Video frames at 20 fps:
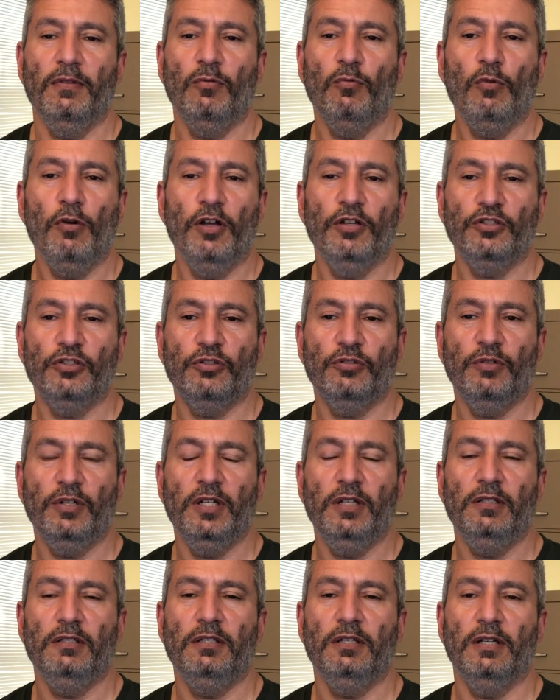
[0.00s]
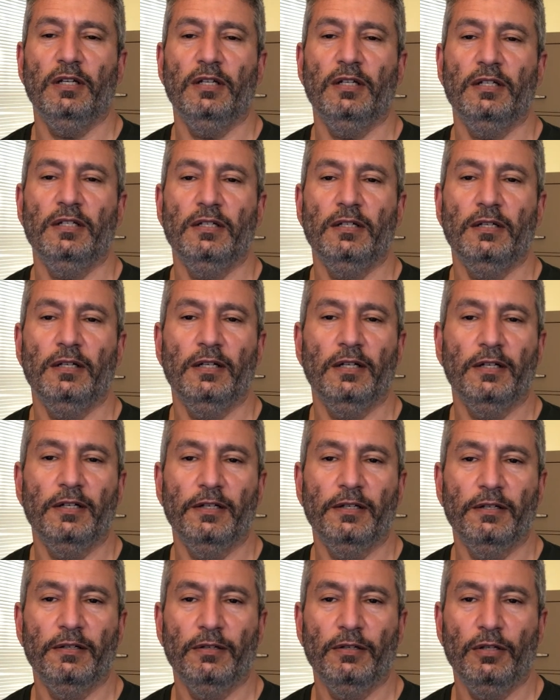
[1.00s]
Wall Street
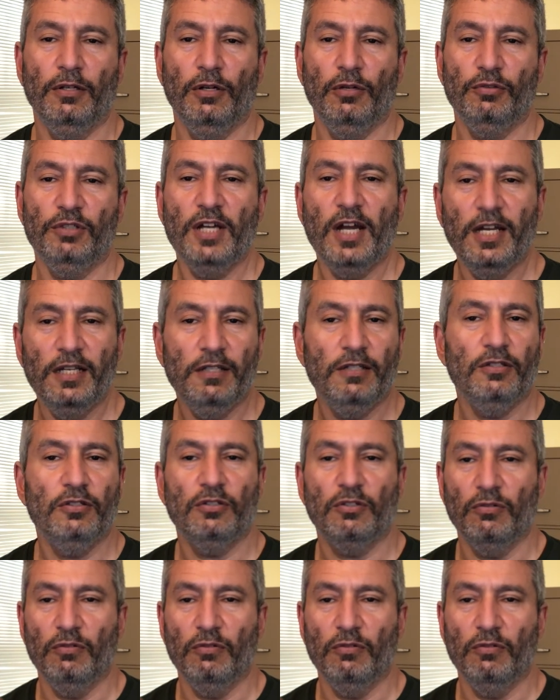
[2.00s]
titans